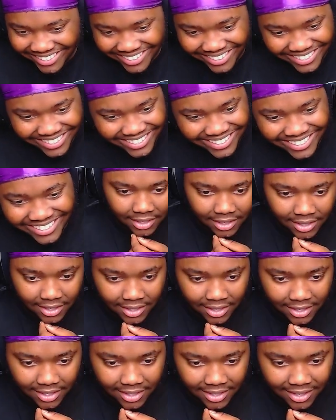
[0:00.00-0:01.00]

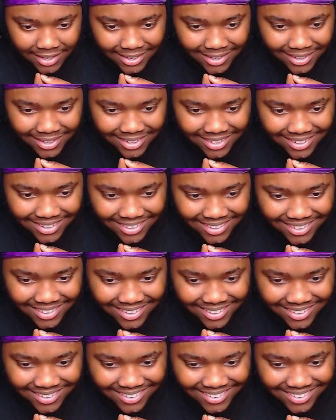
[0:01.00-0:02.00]

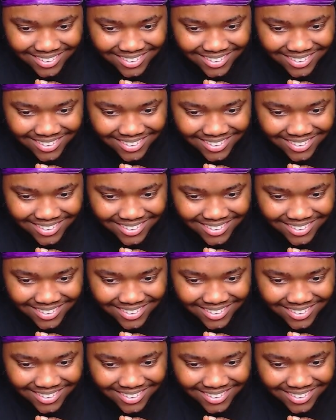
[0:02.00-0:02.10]
No one is speaking in this clip.